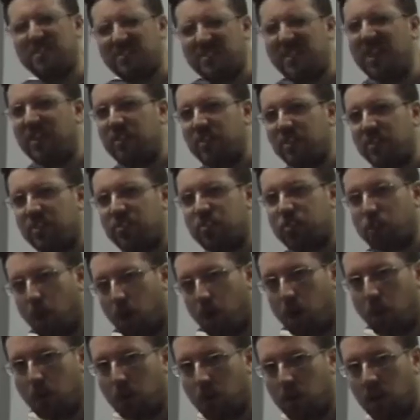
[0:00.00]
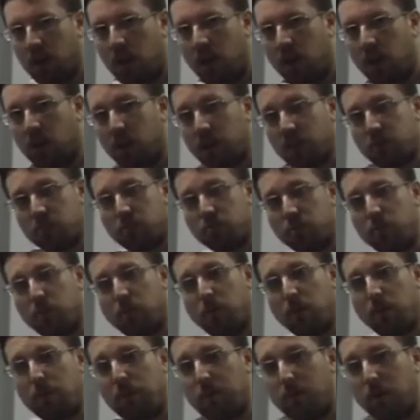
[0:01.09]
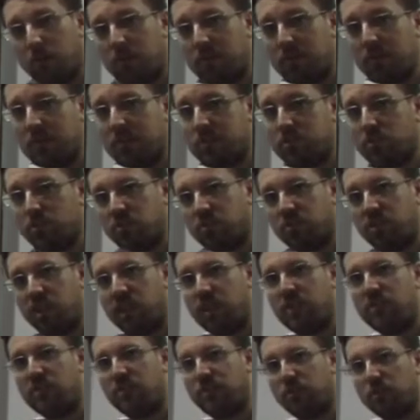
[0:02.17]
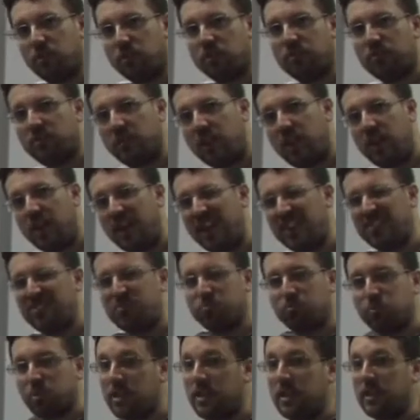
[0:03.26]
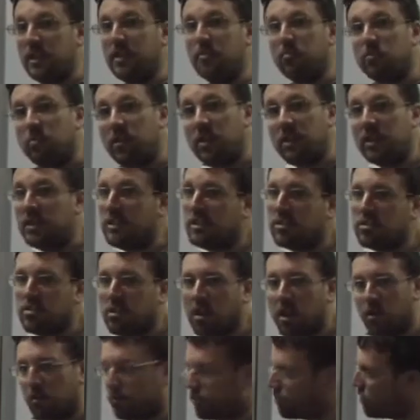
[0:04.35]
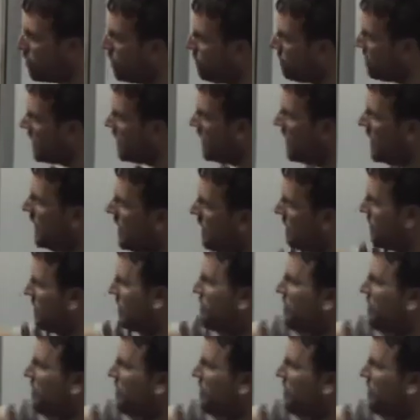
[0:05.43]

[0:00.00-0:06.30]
very slow. Okay, so although it permanently stores data for us, it's really, really slow. So if the